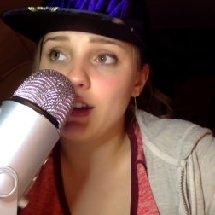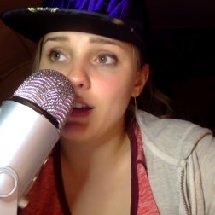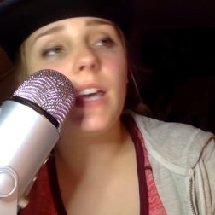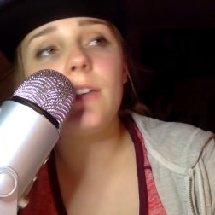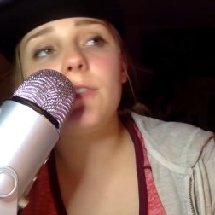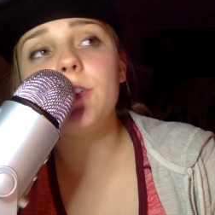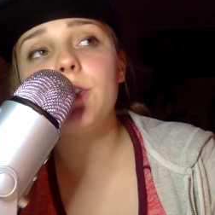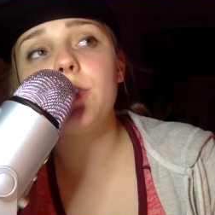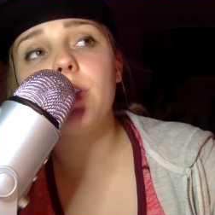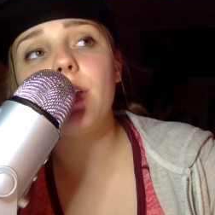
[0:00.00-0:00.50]

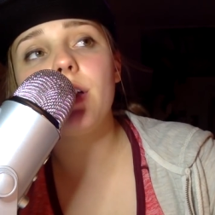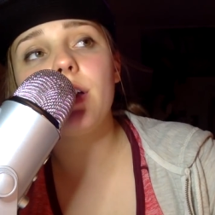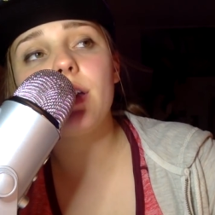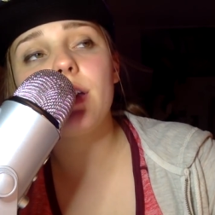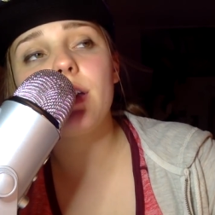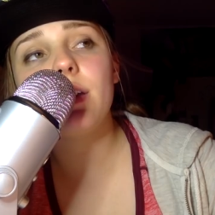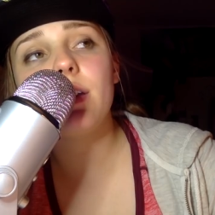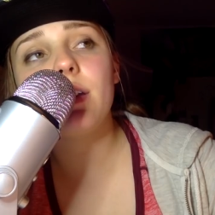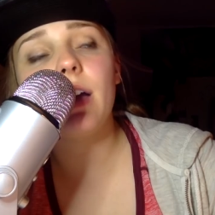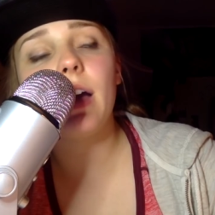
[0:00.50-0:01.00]
If you look
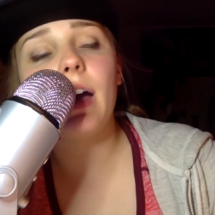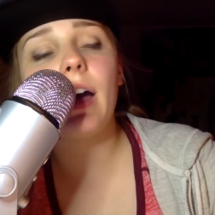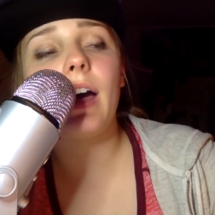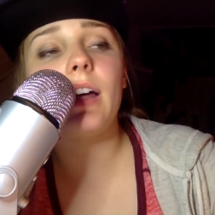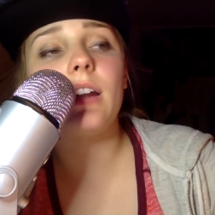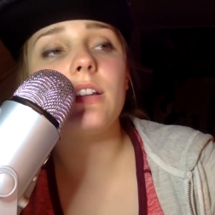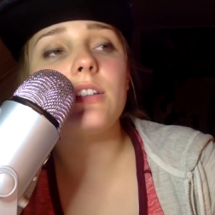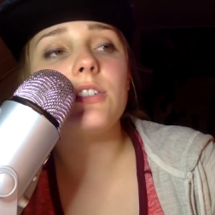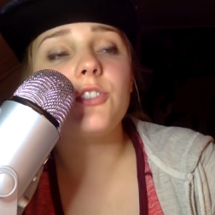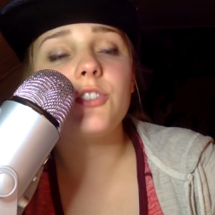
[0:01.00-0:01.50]

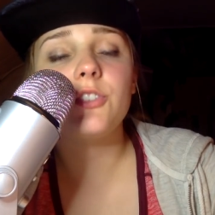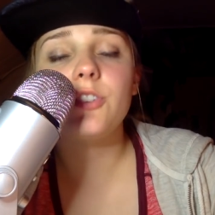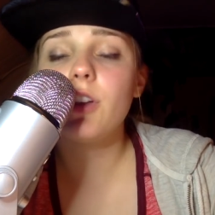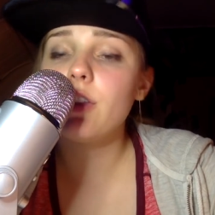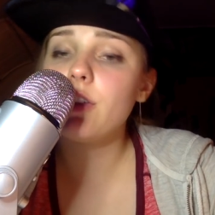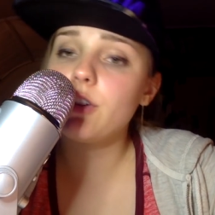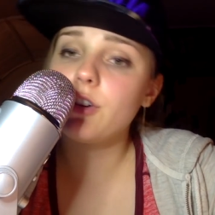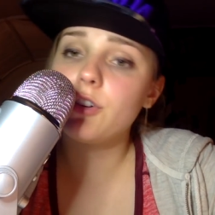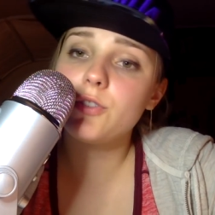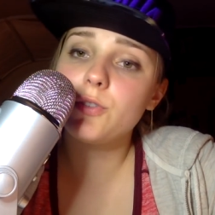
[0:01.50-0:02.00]
at a certain
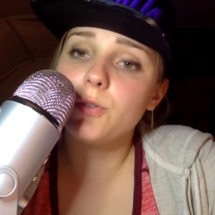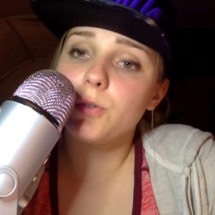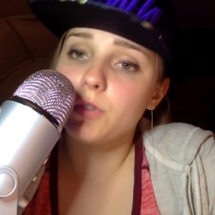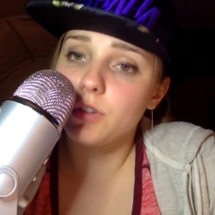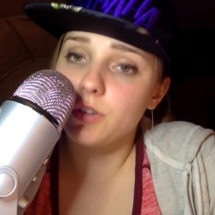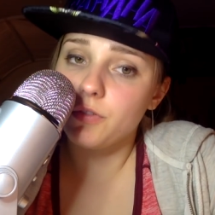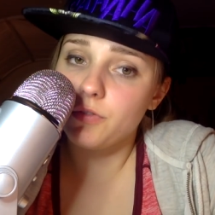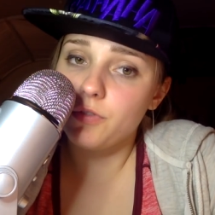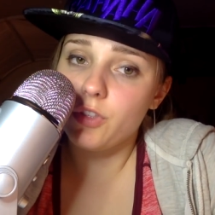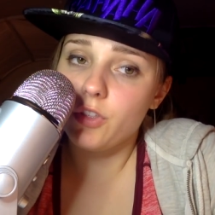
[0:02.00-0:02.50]
other
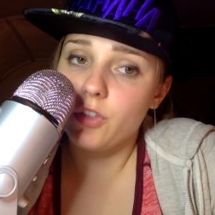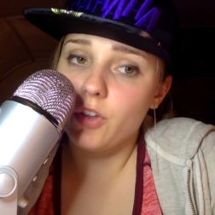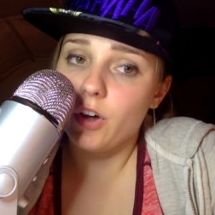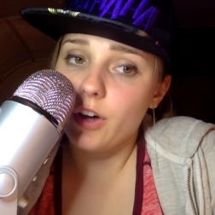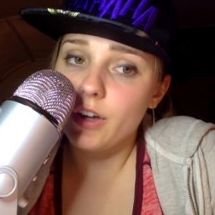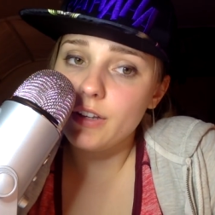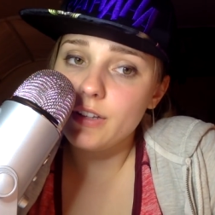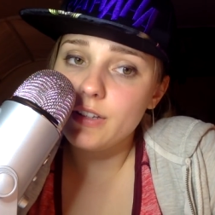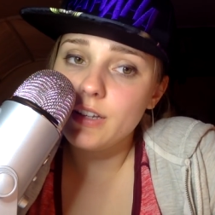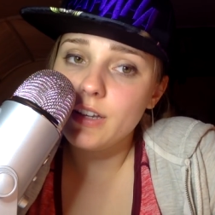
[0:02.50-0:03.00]
school of
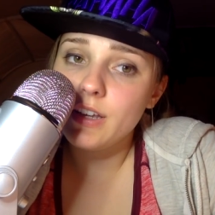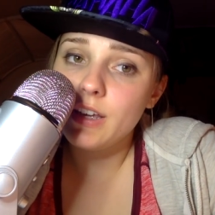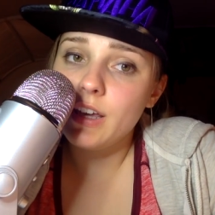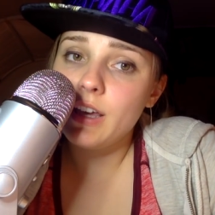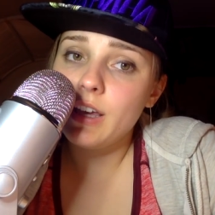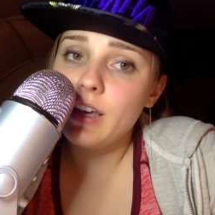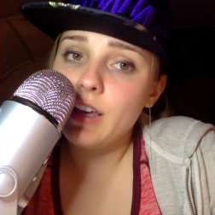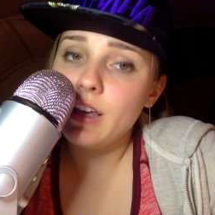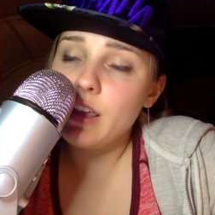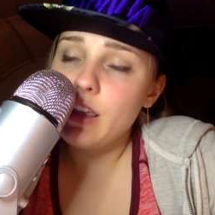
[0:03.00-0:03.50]
thought,
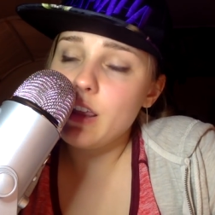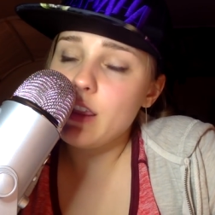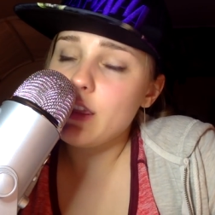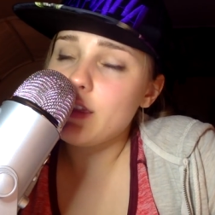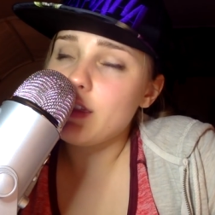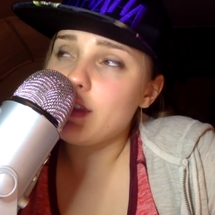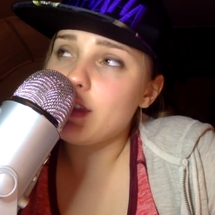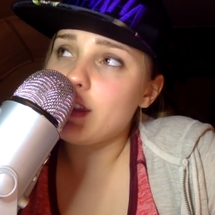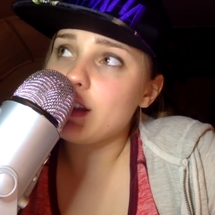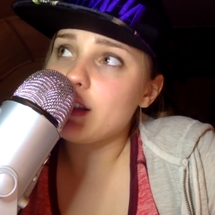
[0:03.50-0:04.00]

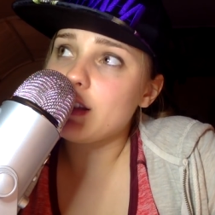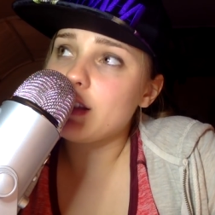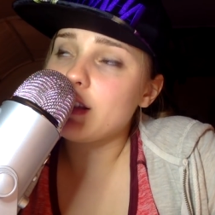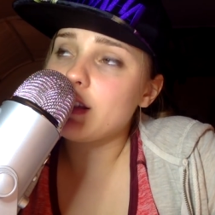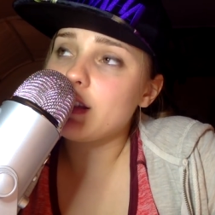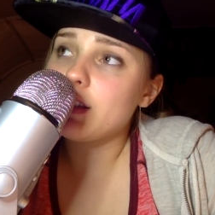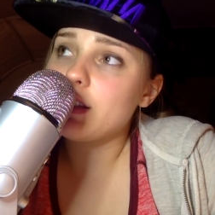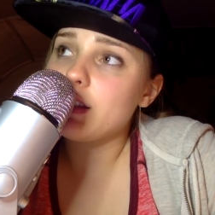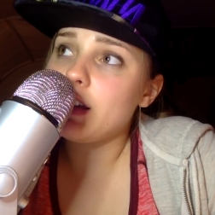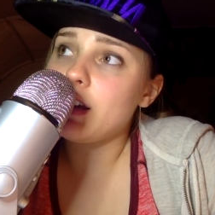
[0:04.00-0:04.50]

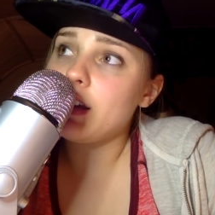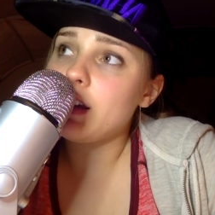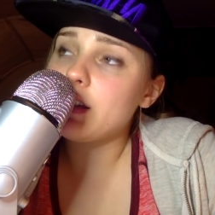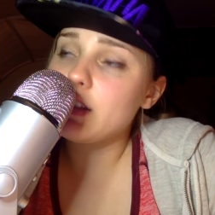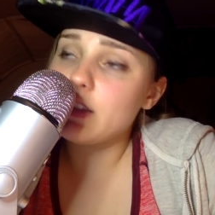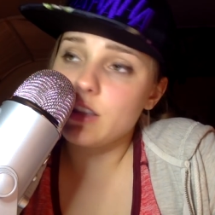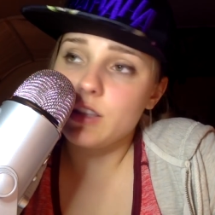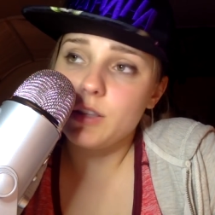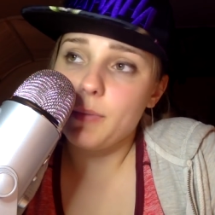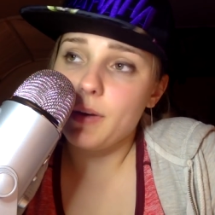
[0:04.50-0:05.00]
this
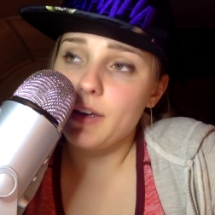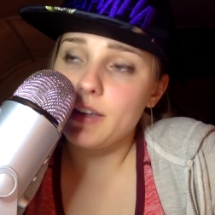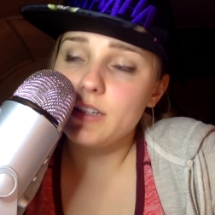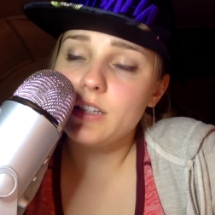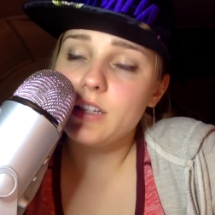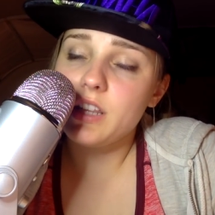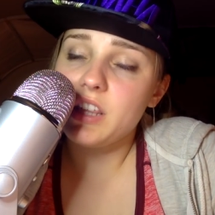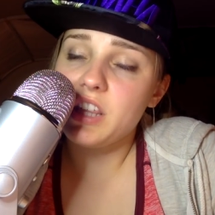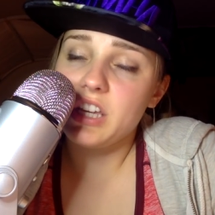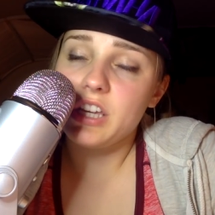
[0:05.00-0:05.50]
isn't the
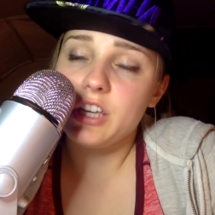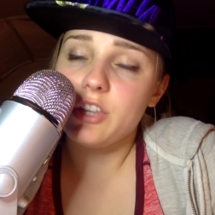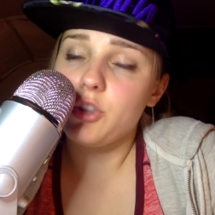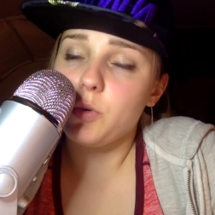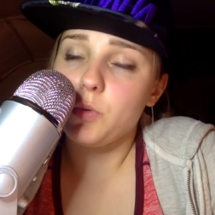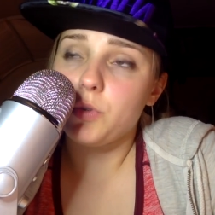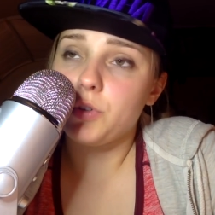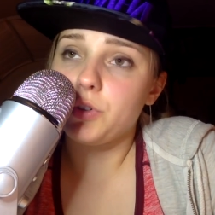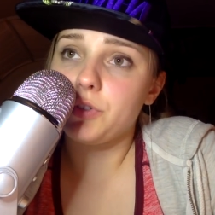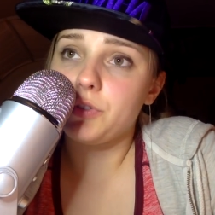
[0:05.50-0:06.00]
best thing in
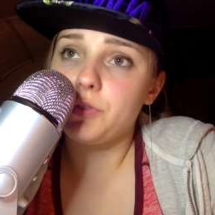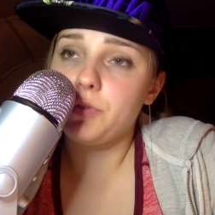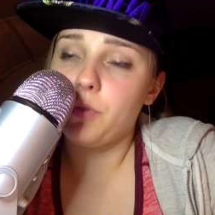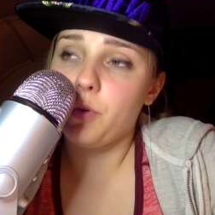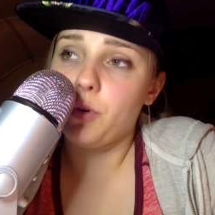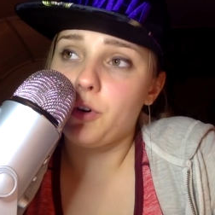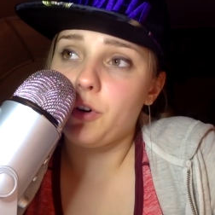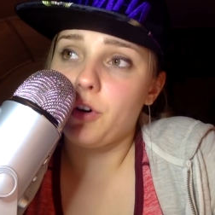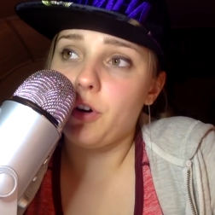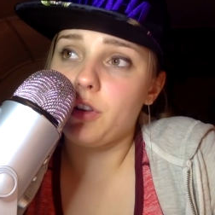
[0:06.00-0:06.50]
the world
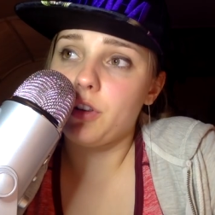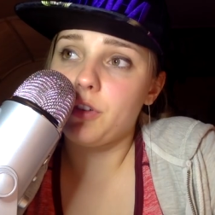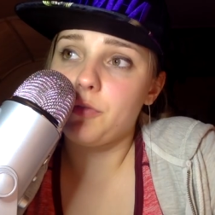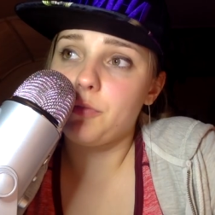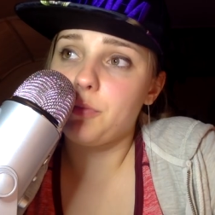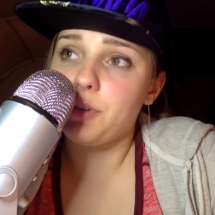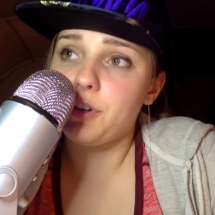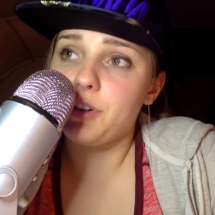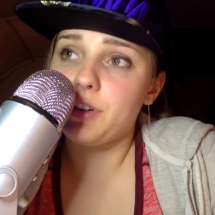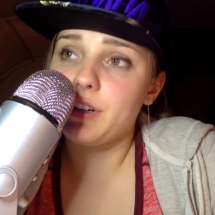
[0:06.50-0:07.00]
for all
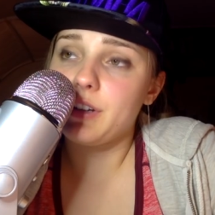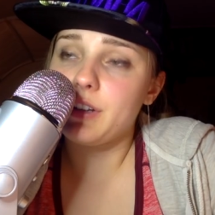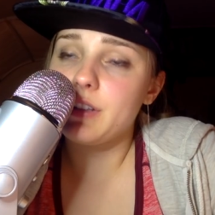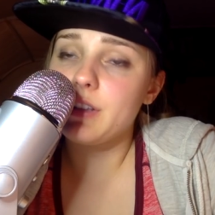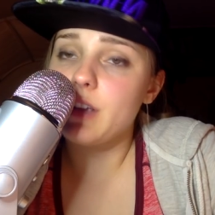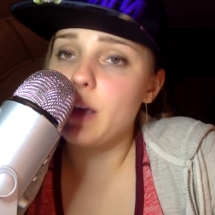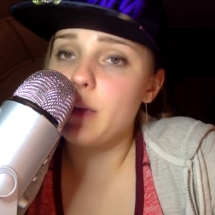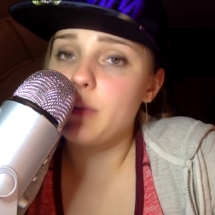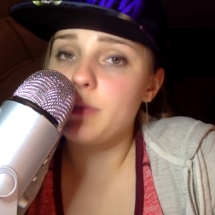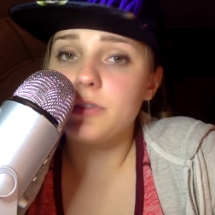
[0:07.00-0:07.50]
of Britain.
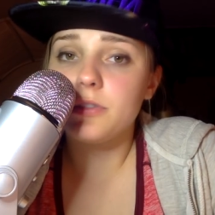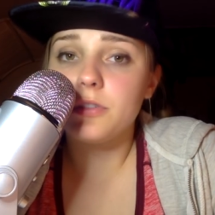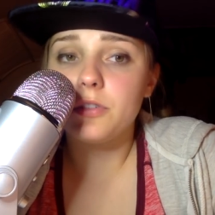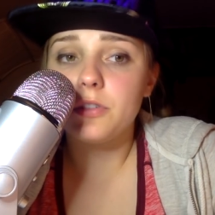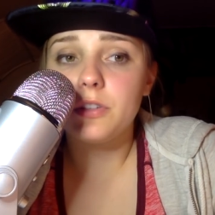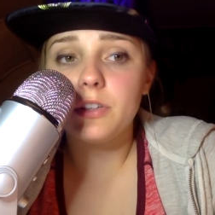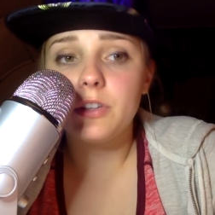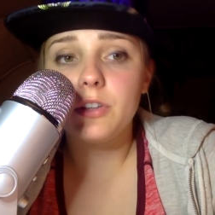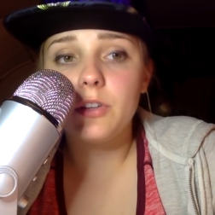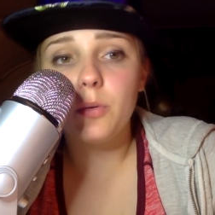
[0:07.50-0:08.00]
It's
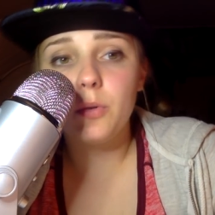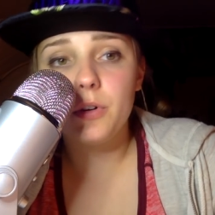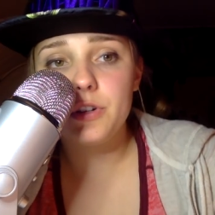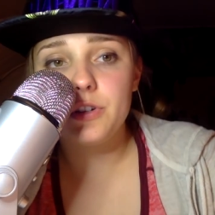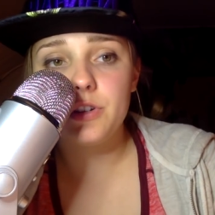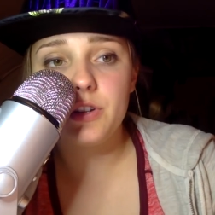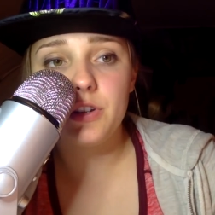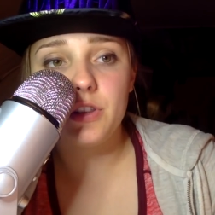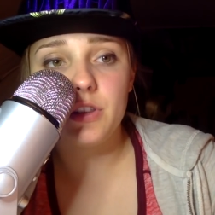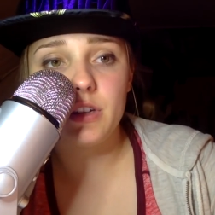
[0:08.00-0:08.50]
absolutely the
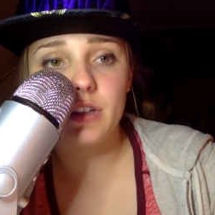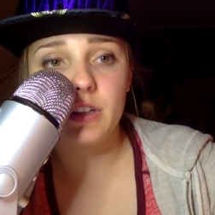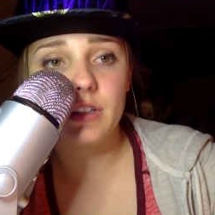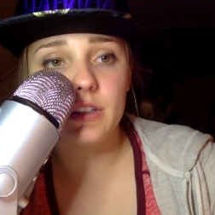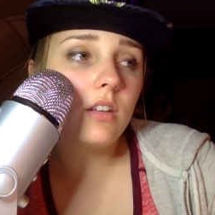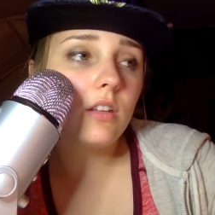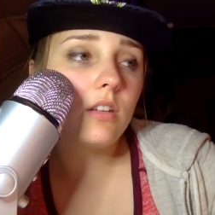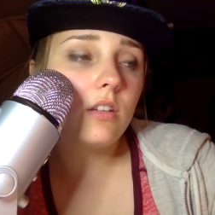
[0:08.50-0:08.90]
worst thing.